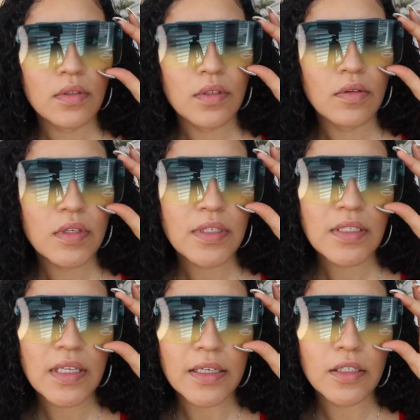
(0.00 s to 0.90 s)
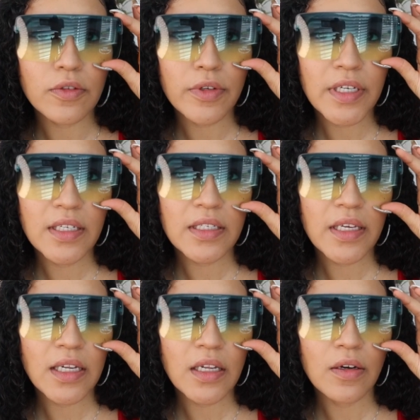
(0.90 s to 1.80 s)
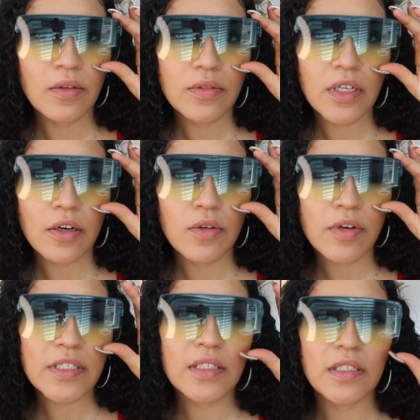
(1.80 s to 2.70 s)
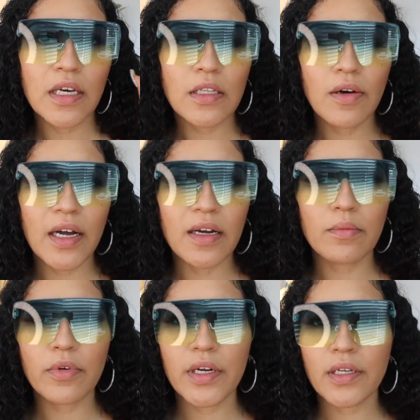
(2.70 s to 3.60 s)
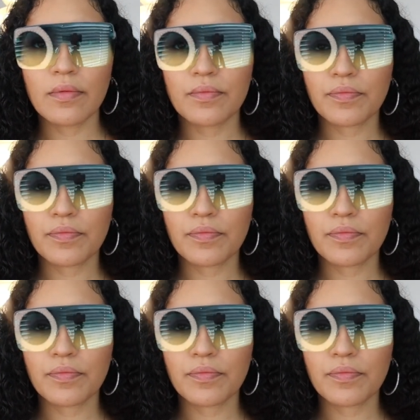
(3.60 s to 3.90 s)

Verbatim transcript: So this is like a green to yellow, turquoise to yellow ombre.